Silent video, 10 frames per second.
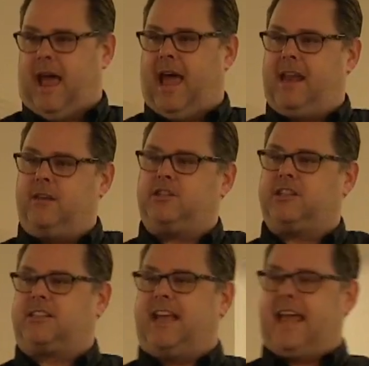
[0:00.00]
And he was
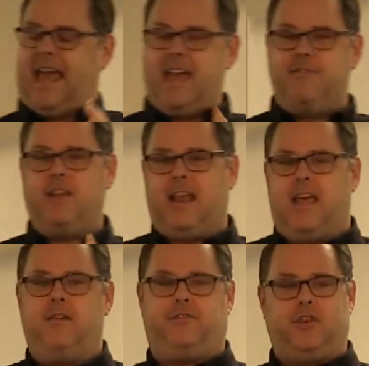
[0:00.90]
just like, even
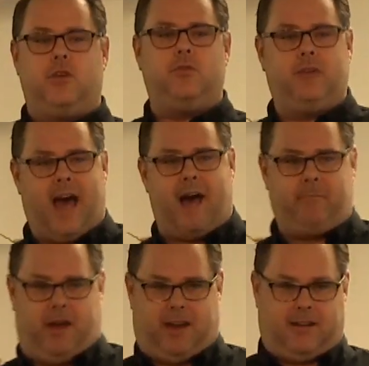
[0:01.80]
if you got
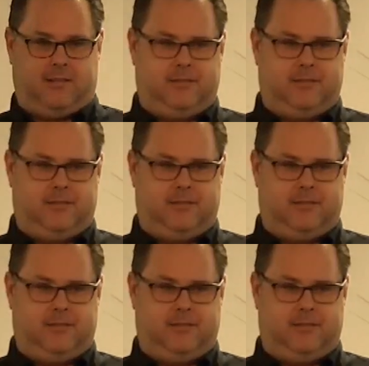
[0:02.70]
money,